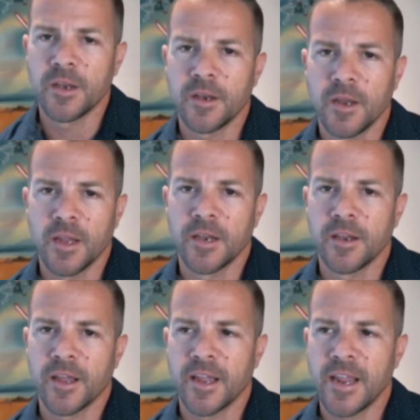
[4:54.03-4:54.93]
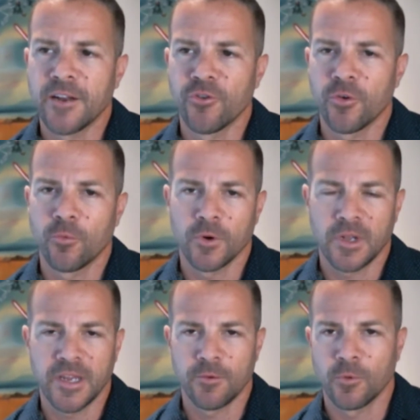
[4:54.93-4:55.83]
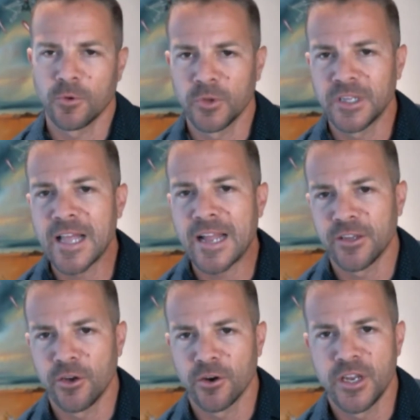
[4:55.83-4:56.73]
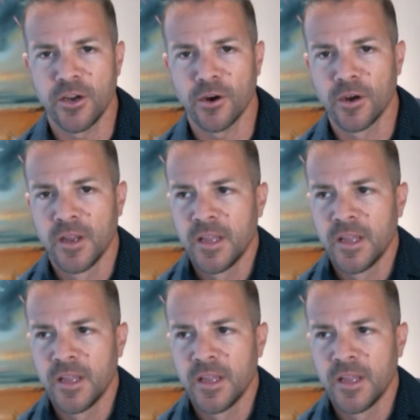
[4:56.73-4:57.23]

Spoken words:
And Andrea, we're really glad that you're here.